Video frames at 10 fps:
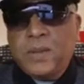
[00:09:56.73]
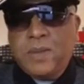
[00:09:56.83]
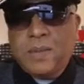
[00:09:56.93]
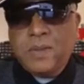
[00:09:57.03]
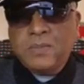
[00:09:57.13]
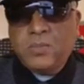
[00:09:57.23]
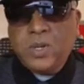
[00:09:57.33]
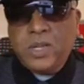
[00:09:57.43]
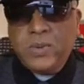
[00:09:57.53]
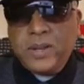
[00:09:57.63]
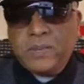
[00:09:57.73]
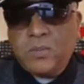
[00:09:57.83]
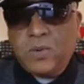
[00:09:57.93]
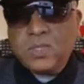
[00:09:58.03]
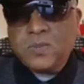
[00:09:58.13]
Mabe's bully went
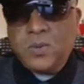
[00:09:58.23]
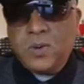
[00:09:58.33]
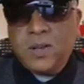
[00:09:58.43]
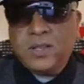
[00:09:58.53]
more small